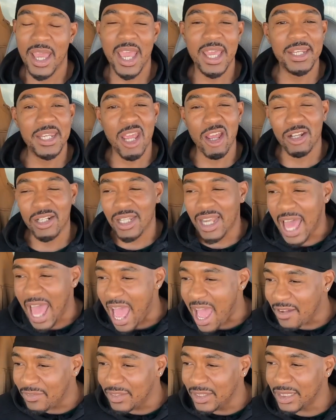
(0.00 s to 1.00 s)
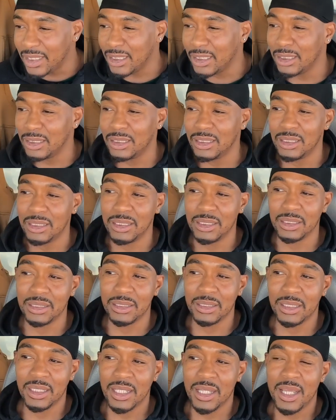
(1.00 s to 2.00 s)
and their livelihood